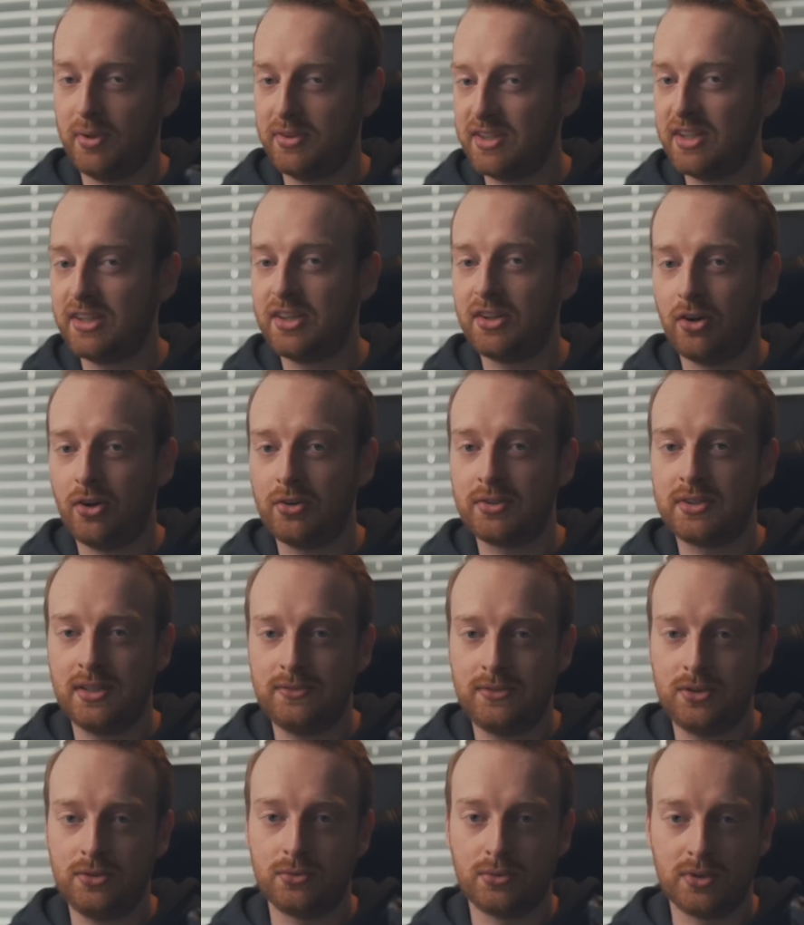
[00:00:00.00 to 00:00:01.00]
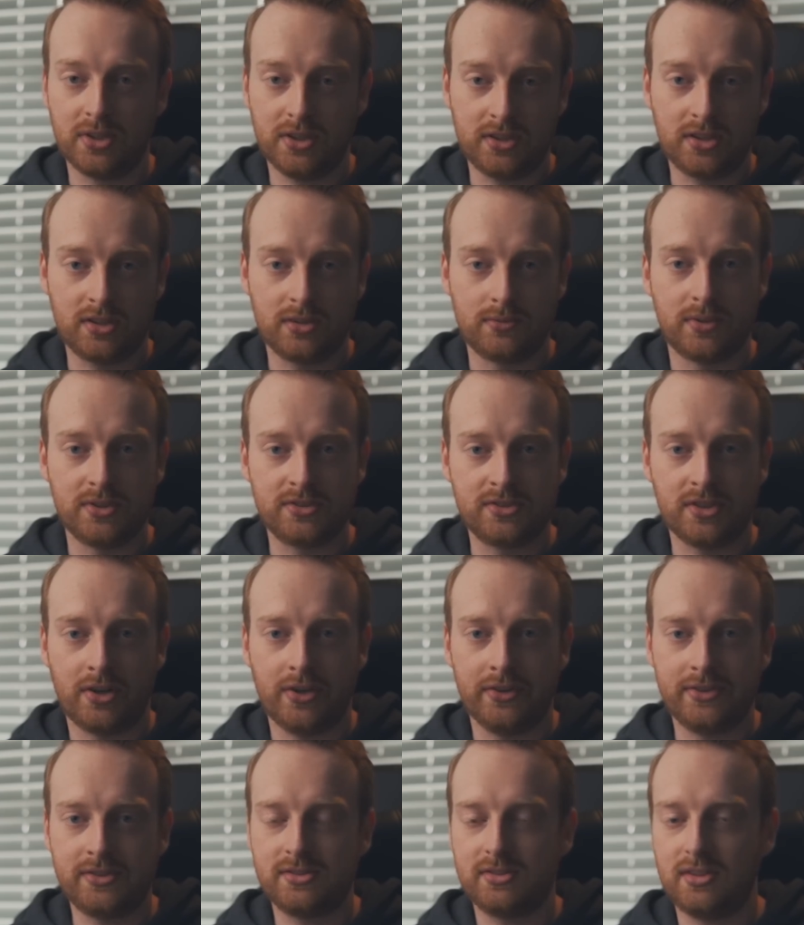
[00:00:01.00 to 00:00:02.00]
but they can all give you really good
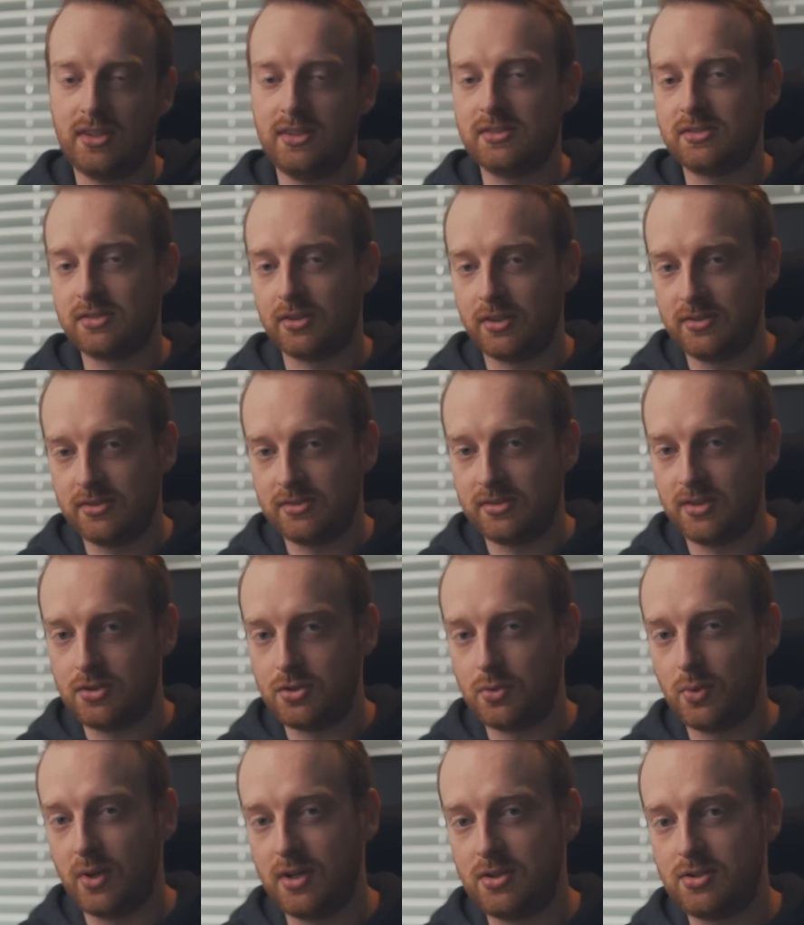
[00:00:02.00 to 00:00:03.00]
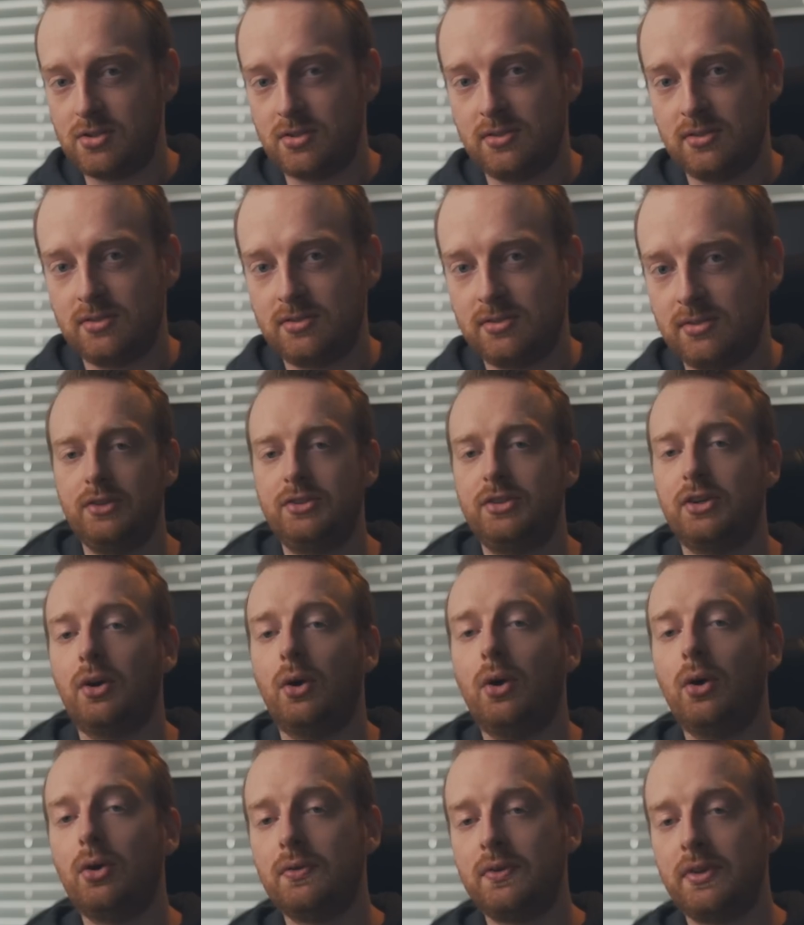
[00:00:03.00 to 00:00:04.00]
results in certain situations. To
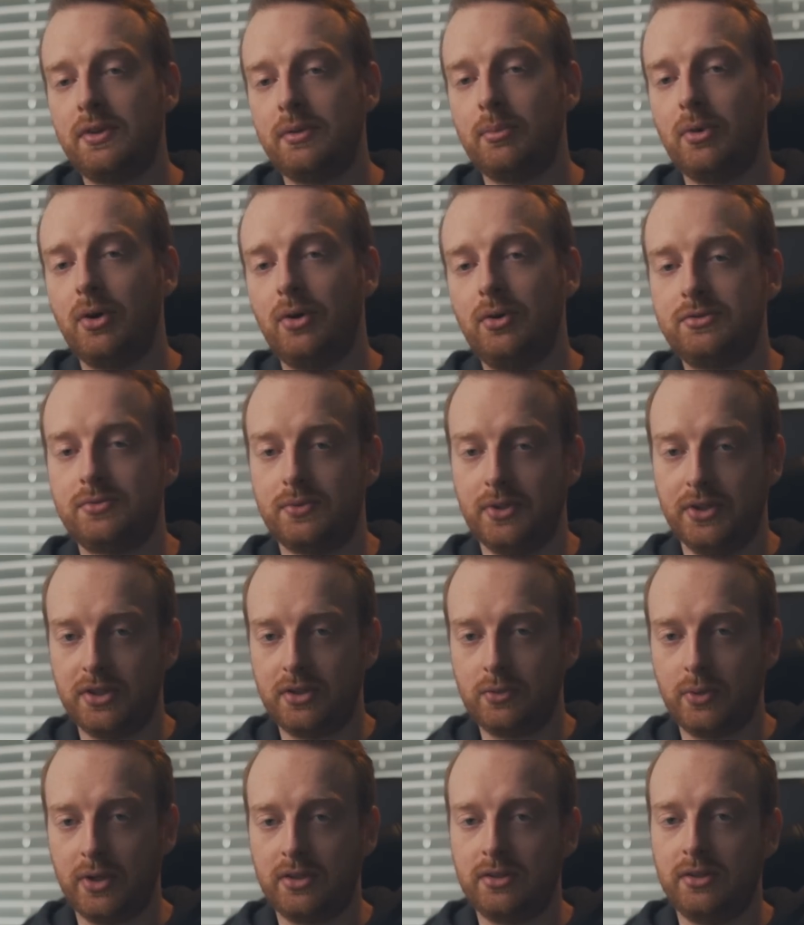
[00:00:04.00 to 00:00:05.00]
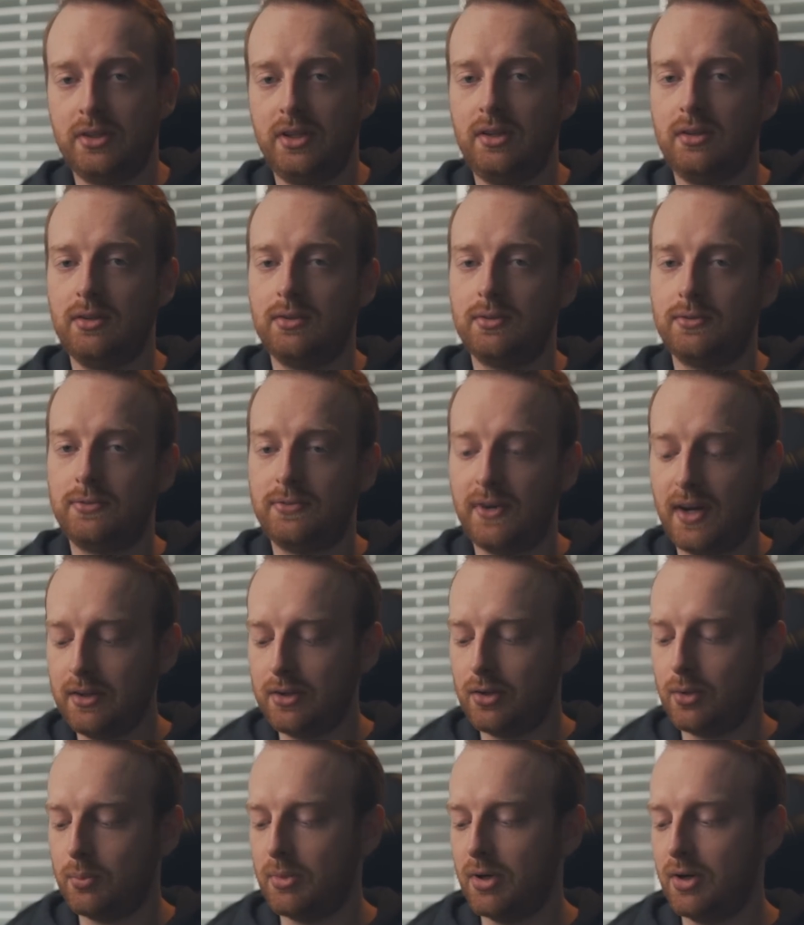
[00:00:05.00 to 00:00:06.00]
go over the modes really quickly,
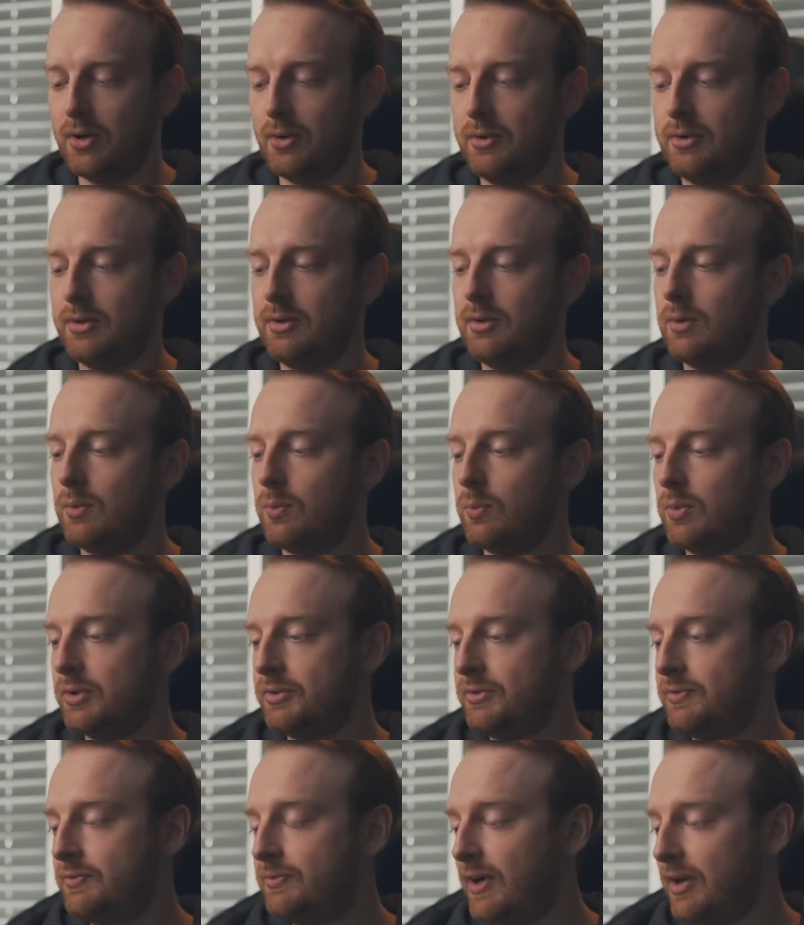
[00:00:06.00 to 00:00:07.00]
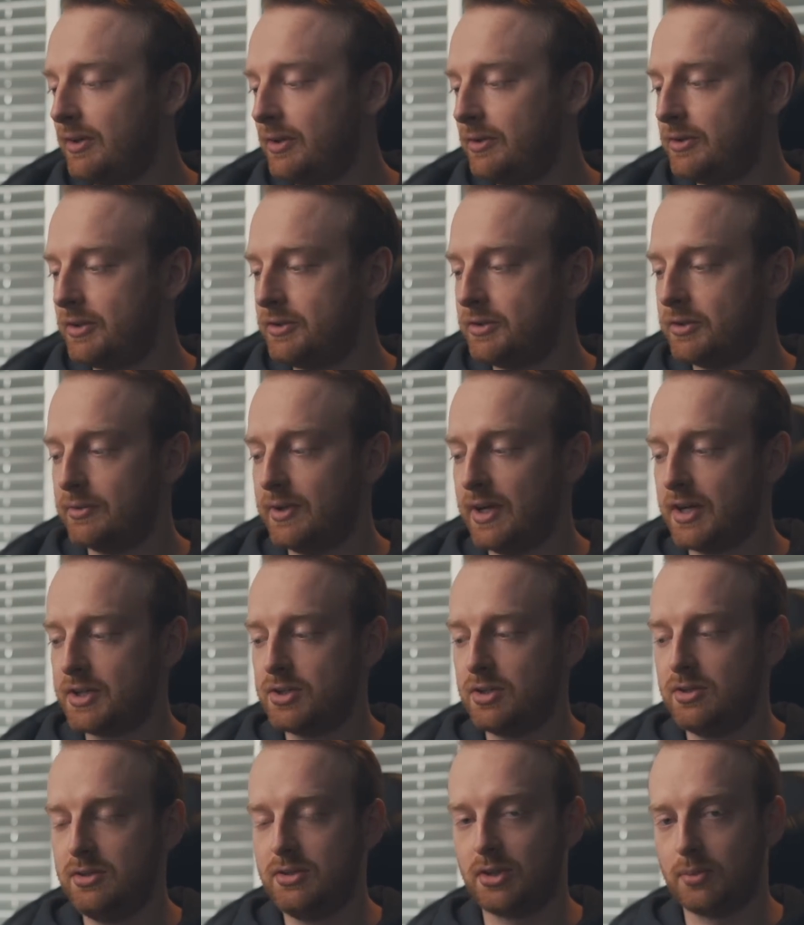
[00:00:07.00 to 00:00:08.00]
follow mode will follow the
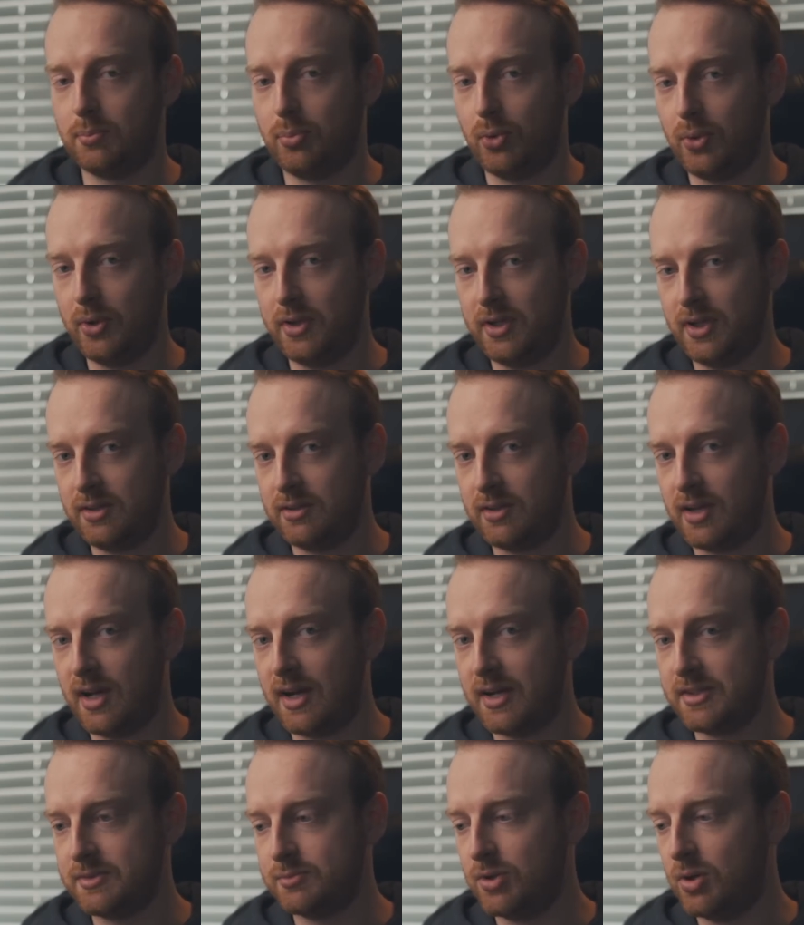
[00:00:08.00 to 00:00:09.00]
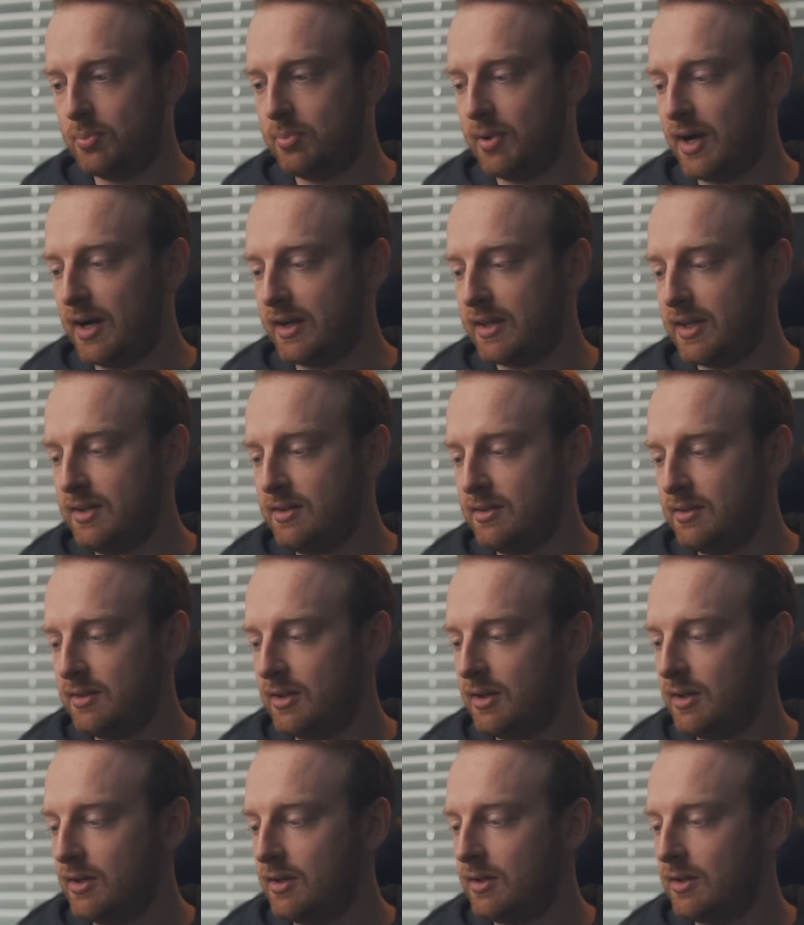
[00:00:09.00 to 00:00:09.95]
direction you're pointing the Osmo Pocket